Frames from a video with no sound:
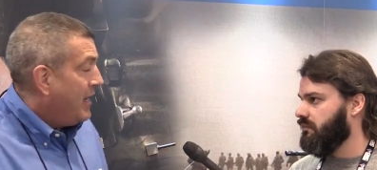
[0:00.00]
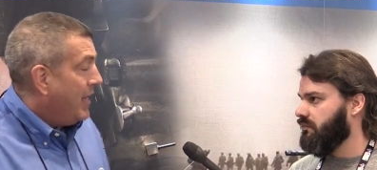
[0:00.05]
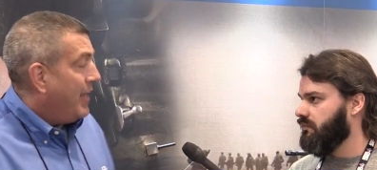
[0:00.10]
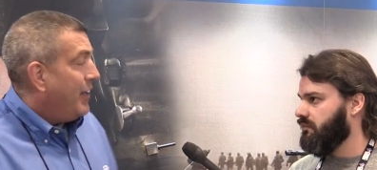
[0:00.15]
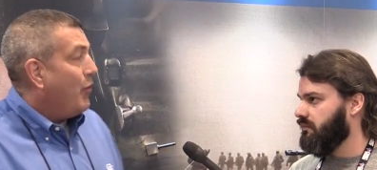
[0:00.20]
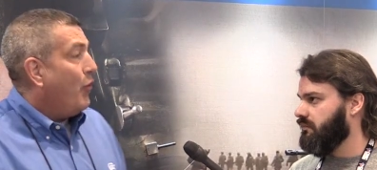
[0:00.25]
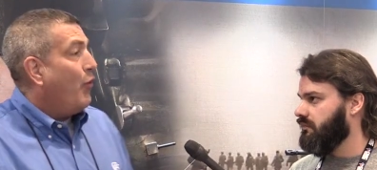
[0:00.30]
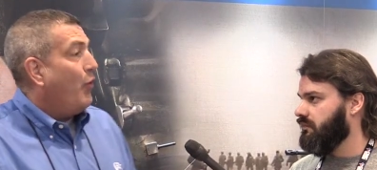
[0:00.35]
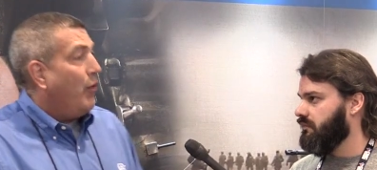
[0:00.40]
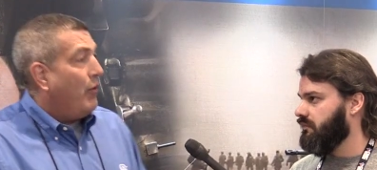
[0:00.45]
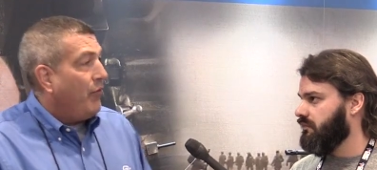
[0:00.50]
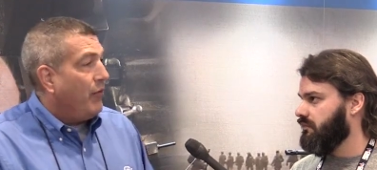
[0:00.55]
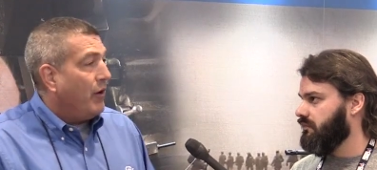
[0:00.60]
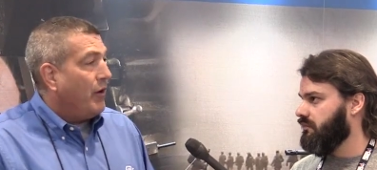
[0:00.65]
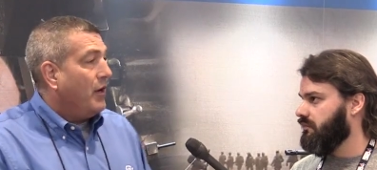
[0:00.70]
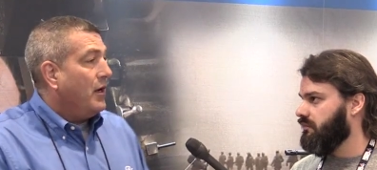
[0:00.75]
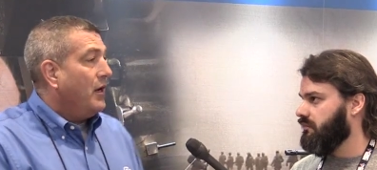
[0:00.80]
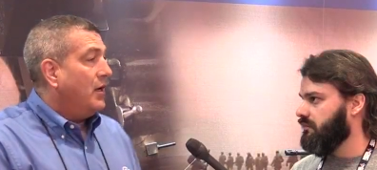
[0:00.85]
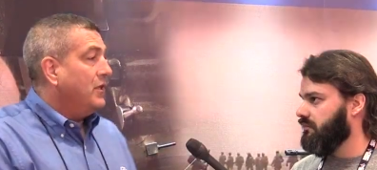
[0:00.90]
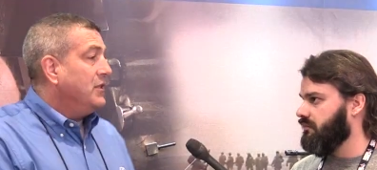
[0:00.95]
Speaker 1: And all of
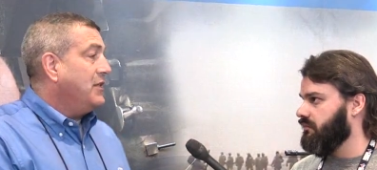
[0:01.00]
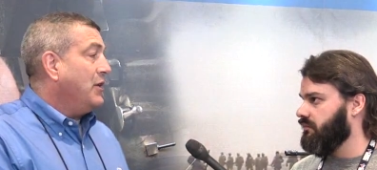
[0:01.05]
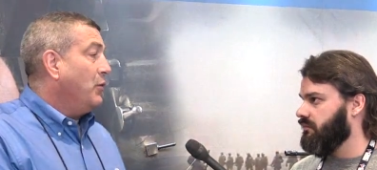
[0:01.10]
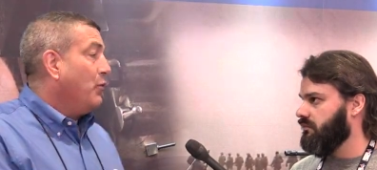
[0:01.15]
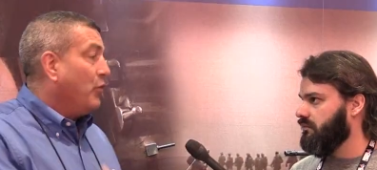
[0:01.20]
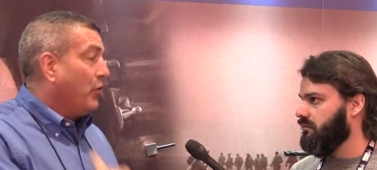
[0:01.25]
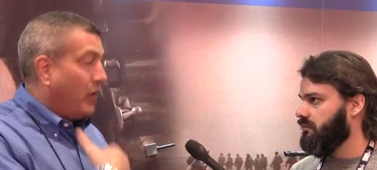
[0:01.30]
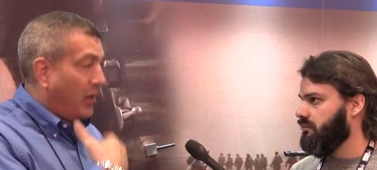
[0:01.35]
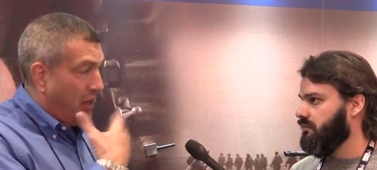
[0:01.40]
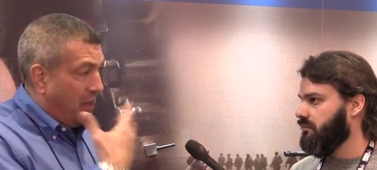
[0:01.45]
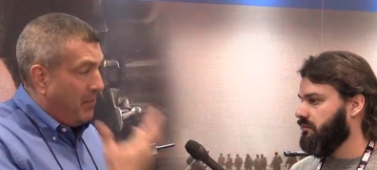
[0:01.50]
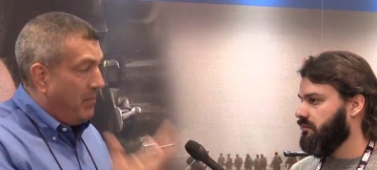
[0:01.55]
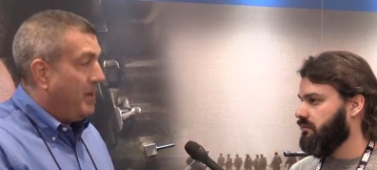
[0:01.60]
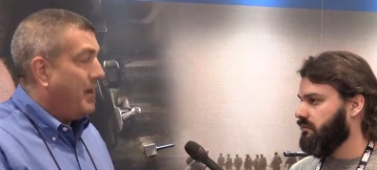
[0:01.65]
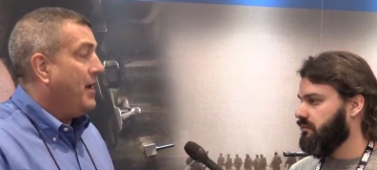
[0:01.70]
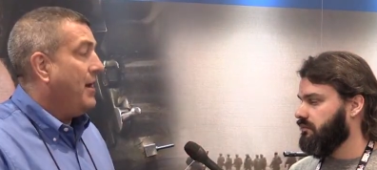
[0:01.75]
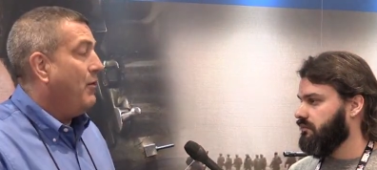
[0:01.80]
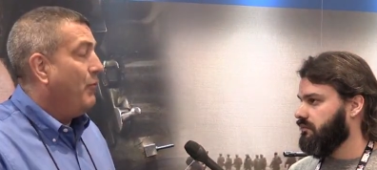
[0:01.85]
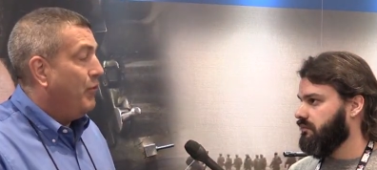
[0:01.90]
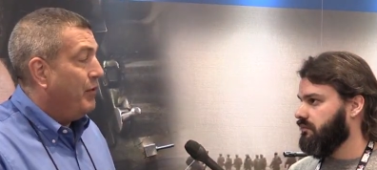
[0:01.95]
our guns that we're
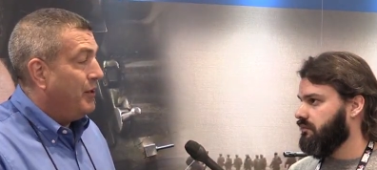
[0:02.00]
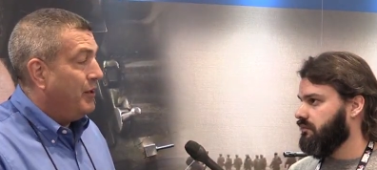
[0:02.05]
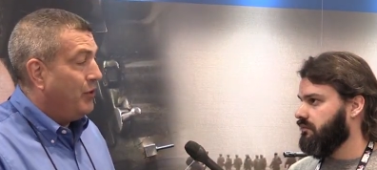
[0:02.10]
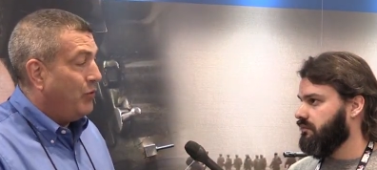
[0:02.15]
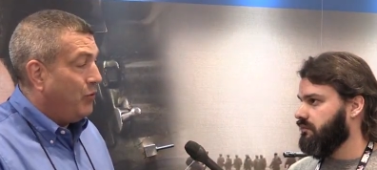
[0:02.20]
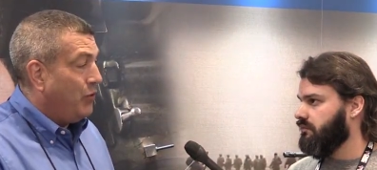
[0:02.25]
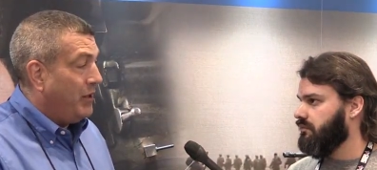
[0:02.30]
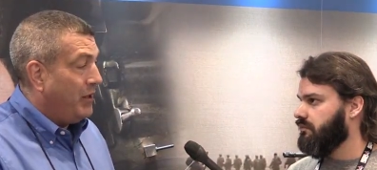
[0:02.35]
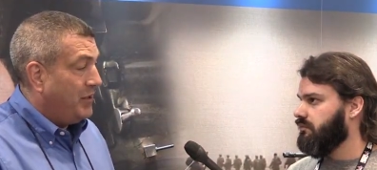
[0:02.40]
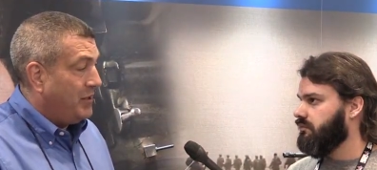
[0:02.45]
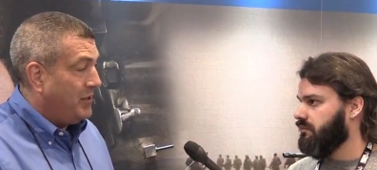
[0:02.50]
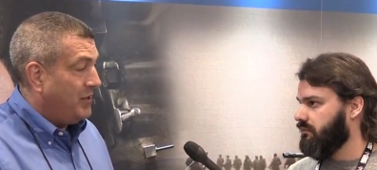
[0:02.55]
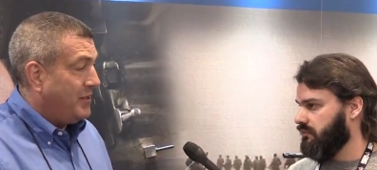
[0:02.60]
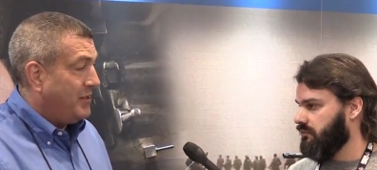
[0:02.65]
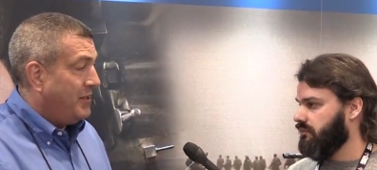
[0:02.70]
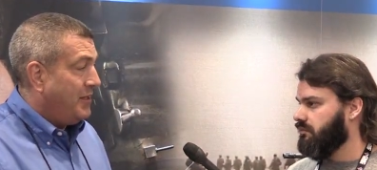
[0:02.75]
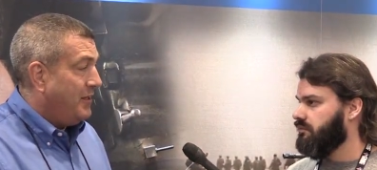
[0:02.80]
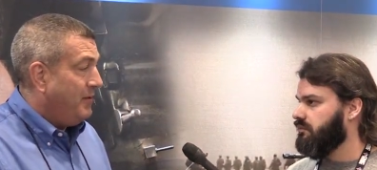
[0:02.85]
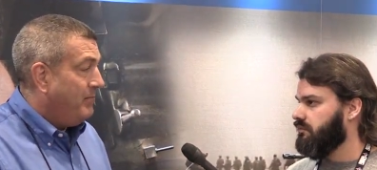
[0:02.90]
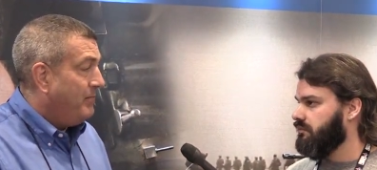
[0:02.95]
coming out with in
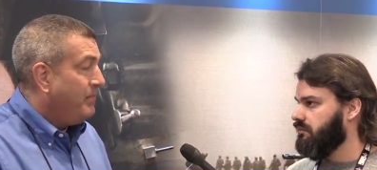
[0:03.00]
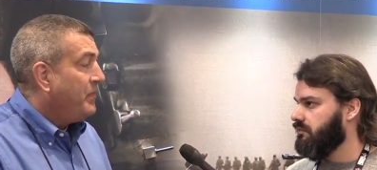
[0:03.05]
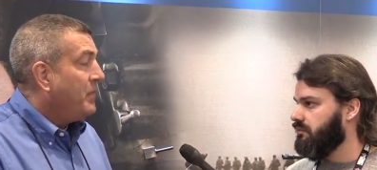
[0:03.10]
2016